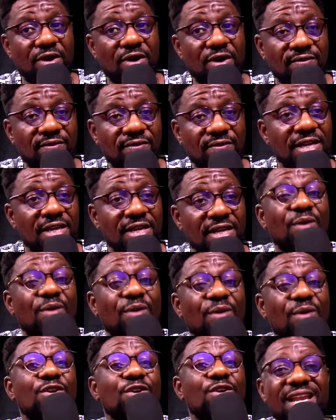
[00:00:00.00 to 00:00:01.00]
that we not let
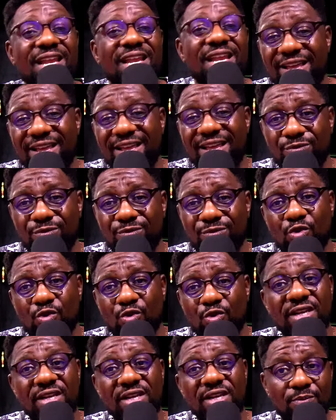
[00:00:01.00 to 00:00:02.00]
them quickly
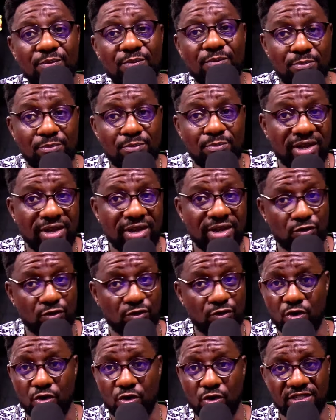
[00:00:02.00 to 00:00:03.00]
break through on this
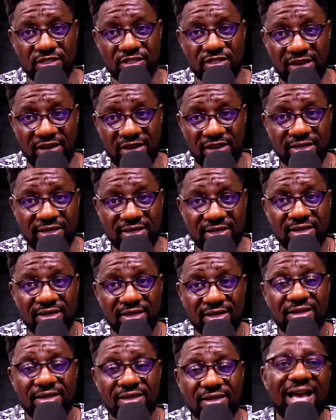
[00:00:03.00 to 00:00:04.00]
online.
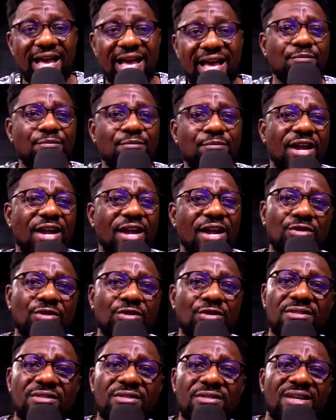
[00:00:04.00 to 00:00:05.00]
I'm not
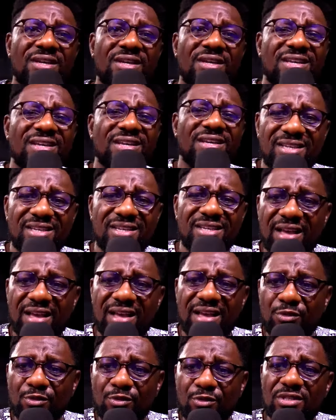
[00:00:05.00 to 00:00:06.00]
a
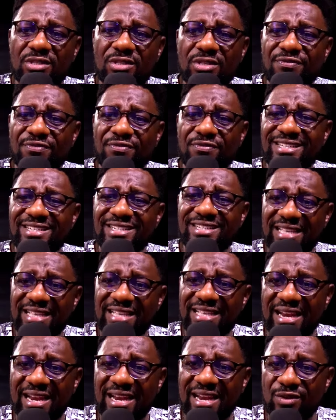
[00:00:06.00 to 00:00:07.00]
fashion designer that you
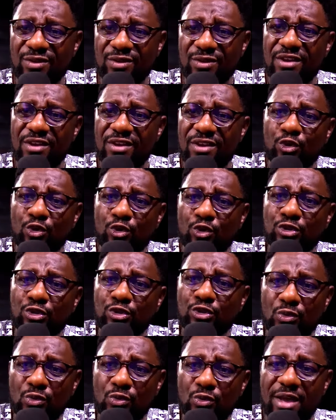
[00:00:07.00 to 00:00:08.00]
give clothes to go help
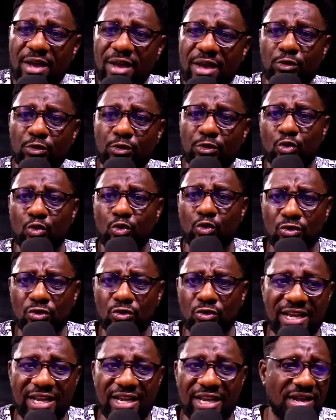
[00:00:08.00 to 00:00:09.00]
you so that you can
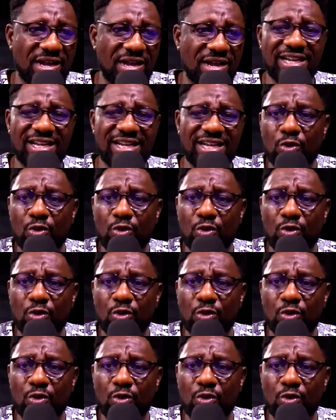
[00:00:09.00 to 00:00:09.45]
shout on.